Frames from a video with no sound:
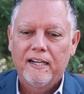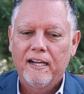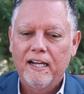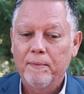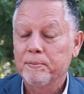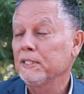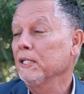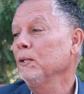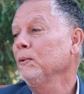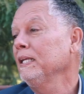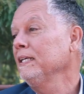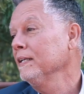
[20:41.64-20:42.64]

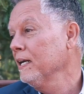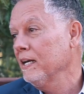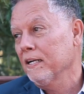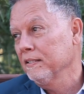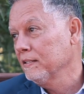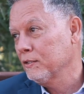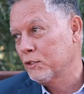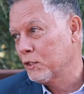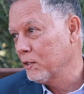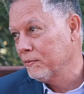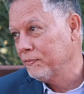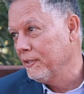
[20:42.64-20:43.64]
Absolutely not on the
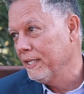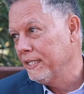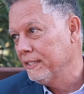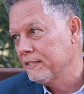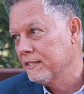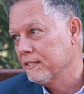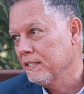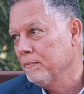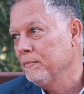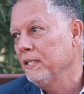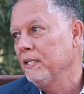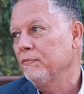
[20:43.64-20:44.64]
short flights. I
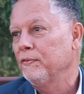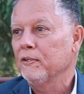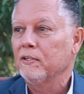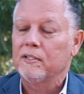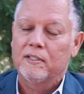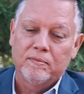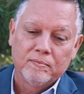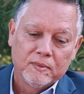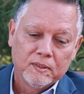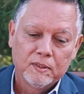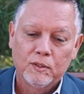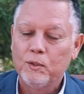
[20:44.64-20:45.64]
mean, if you're
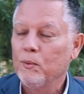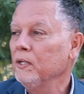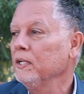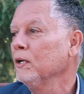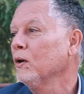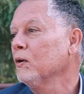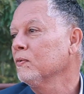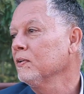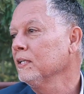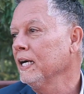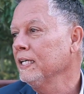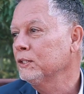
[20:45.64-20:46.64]
doing an
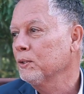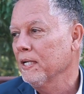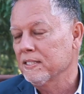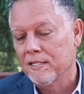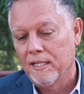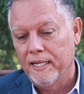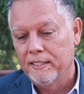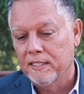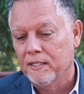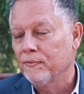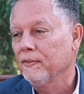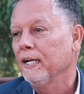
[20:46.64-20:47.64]
overnight
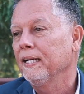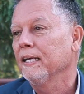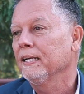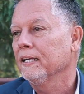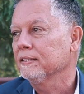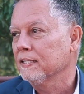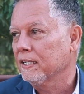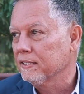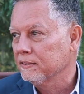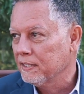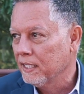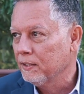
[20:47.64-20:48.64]
transatlantic flight, I guess I
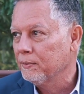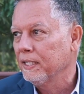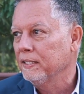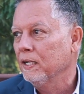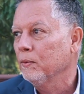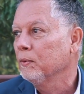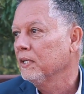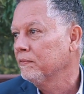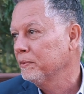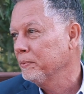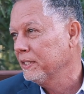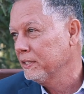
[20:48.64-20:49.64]
can tolerate that when
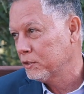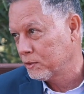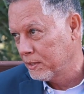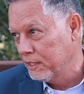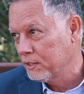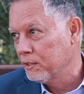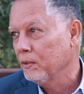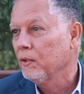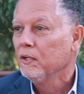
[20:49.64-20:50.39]
everybody's trying to